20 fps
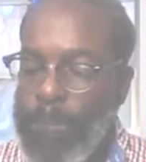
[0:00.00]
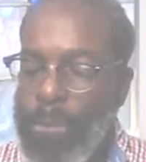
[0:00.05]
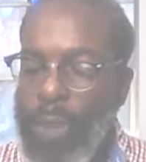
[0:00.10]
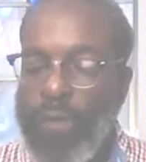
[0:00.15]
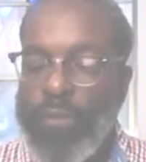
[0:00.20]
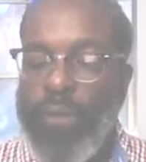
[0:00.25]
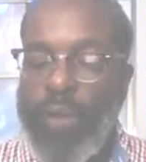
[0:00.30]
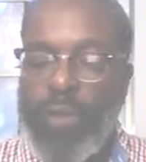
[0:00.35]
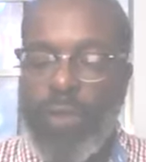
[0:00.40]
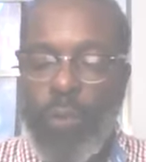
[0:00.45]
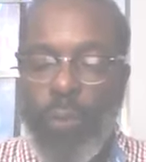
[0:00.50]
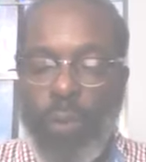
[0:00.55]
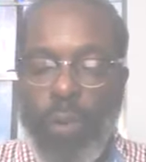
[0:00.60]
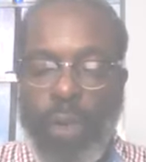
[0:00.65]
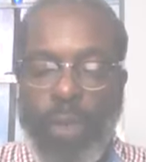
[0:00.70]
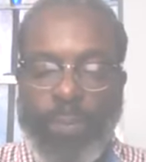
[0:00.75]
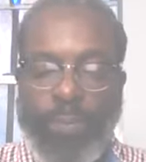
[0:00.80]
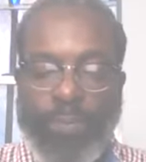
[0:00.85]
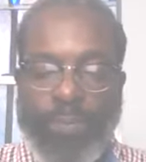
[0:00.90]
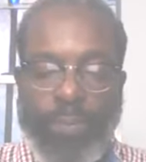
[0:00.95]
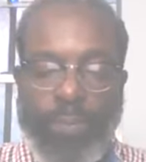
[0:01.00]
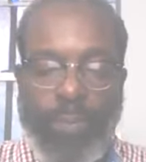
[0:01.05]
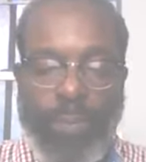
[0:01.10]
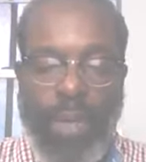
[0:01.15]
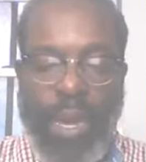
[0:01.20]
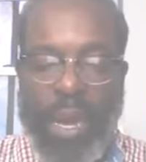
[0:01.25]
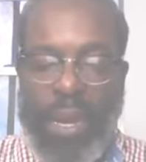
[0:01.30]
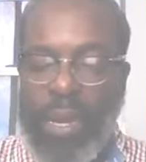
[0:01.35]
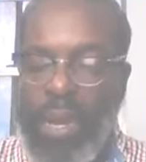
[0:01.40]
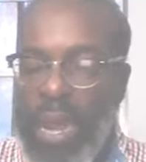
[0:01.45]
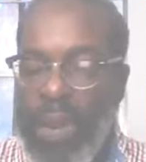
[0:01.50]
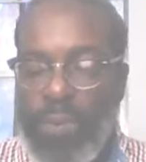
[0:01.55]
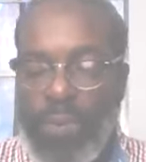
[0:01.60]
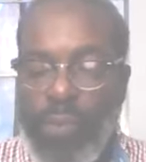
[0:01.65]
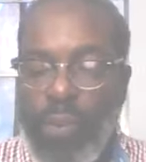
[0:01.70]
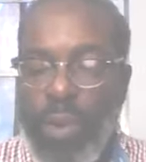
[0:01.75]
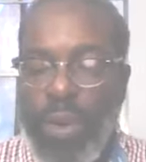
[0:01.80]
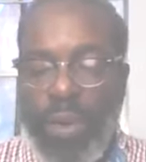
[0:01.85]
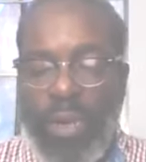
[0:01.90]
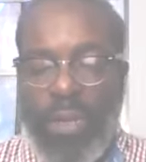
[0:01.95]
verse 1 and and
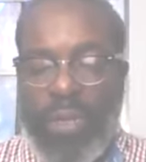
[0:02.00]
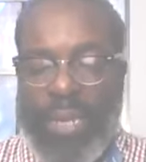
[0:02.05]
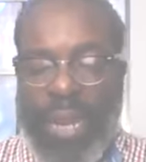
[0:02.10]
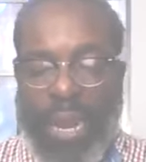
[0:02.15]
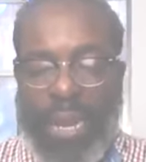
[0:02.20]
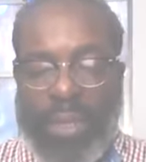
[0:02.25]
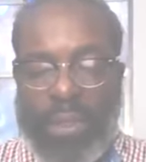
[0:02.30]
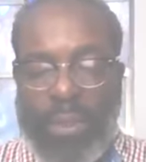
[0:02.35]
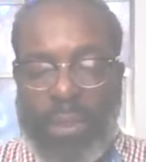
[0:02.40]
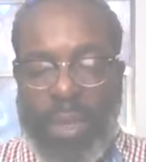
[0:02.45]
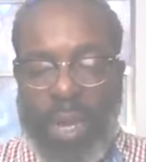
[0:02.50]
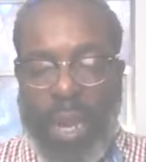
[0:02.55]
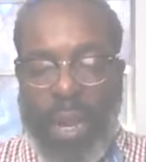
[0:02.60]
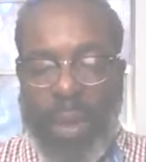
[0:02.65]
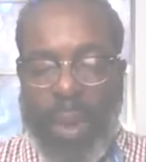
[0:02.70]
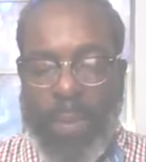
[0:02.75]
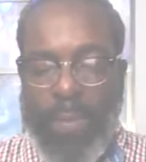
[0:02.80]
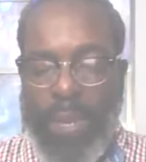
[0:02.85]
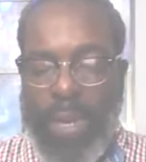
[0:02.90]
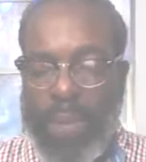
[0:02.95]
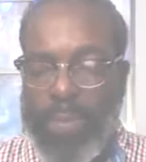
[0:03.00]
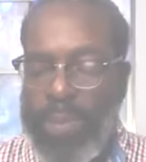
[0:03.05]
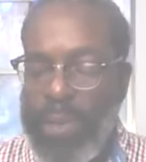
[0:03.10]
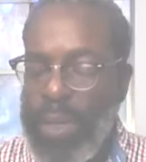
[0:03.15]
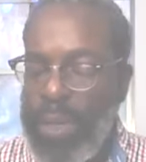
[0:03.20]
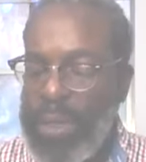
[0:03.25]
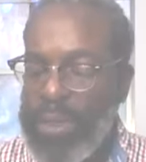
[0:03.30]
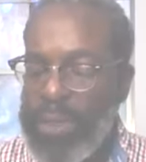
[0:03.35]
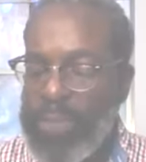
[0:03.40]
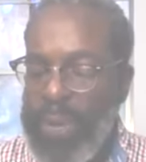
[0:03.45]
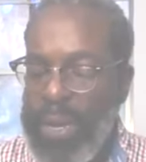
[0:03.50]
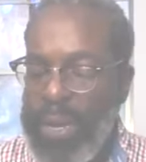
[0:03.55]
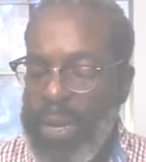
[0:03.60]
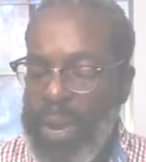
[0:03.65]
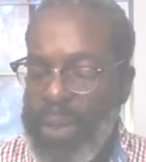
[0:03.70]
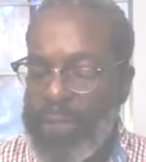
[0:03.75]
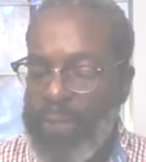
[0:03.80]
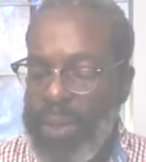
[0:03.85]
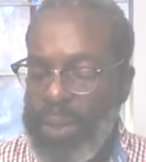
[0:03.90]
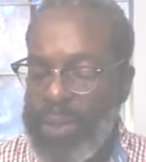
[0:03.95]
we're gonna dance. Uh, I mean, because man, I
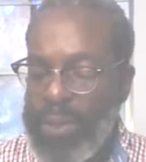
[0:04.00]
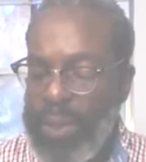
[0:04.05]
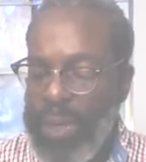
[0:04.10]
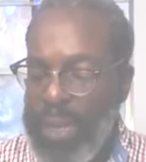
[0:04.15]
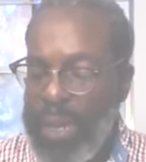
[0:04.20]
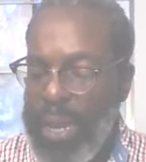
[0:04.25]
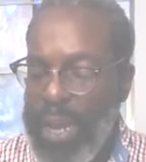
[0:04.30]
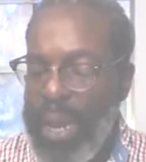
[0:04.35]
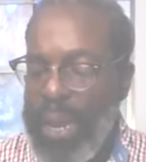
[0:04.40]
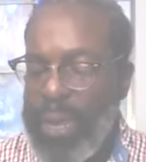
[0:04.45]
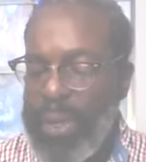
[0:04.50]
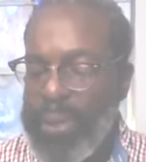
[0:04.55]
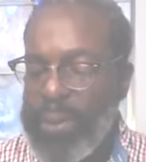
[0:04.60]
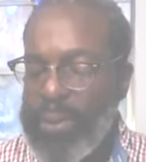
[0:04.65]
found a lot